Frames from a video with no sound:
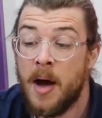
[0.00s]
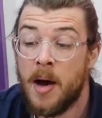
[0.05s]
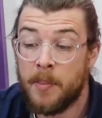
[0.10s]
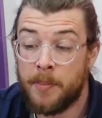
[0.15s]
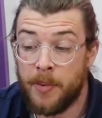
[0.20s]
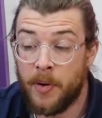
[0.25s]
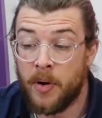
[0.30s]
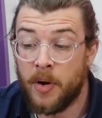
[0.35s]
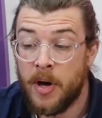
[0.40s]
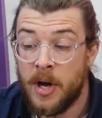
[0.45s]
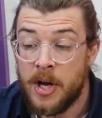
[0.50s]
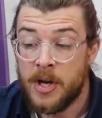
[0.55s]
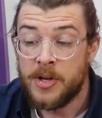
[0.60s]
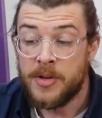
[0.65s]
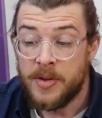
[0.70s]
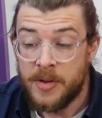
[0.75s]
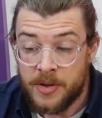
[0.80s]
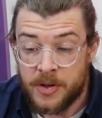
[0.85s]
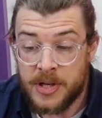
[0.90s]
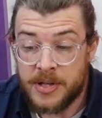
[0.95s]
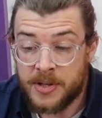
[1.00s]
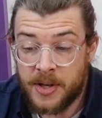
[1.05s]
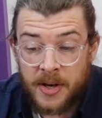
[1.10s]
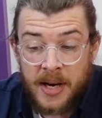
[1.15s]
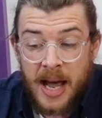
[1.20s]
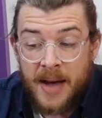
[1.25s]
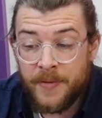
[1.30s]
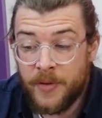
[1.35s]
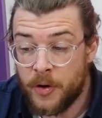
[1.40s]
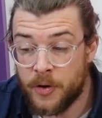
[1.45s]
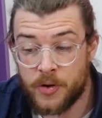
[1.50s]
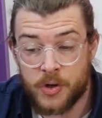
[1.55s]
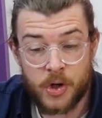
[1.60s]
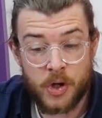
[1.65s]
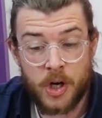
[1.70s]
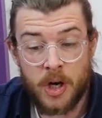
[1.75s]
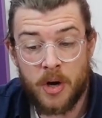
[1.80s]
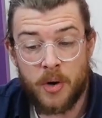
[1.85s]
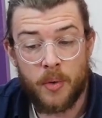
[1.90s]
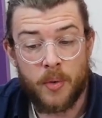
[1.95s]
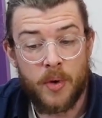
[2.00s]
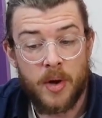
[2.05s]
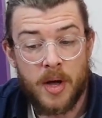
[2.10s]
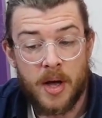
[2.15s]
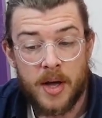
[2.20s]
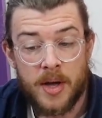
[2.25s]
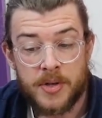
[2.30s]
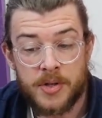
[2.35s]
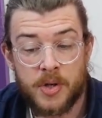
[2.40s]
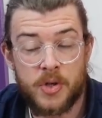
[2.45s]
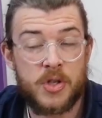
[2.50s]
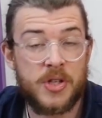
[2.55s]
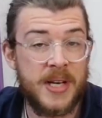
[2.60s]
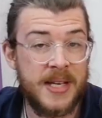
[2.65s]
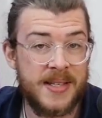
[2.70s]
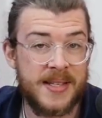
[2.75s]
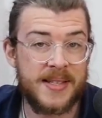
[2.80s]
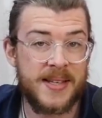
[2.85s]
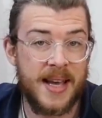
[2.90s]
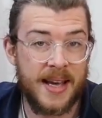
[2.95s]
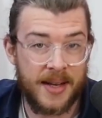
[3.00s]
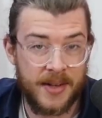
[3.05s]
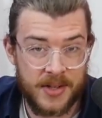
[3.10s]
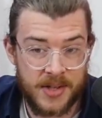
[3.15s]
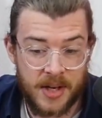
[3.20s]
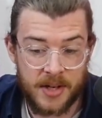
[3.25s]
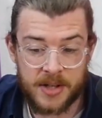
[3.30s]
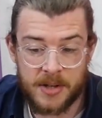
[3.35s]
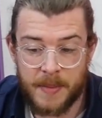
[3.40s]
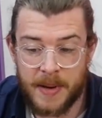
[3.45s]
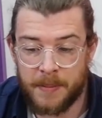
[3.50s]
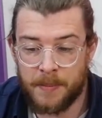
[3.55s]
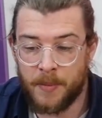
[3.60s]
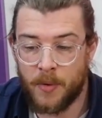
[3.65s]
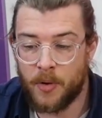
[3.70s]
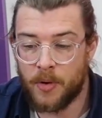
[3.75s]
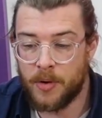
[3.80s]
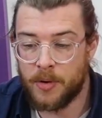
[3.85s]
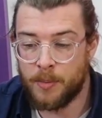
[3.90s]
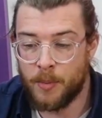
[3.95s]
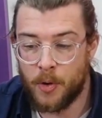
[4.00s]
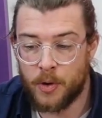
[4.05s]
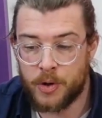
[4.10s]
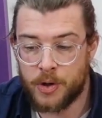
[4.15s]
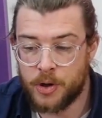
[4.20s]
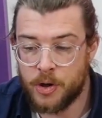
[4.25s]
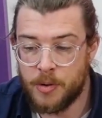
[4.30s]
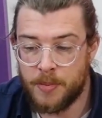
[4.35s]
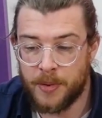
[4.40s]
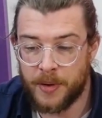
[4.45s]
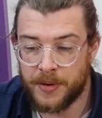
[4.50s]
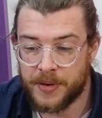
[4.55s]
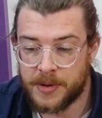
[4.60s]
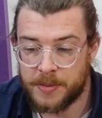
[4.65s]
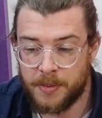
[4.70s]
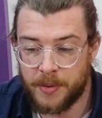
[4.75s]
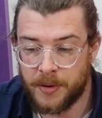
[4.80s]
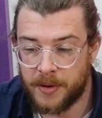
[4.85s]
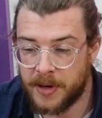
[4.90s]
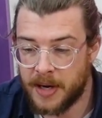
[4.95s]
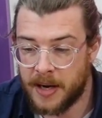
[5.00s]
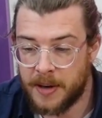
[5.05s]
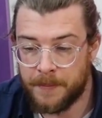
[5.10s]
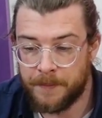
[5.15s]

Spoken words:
But she's going to have nothing to show. So she takes a second, starts to make more shoe buns. But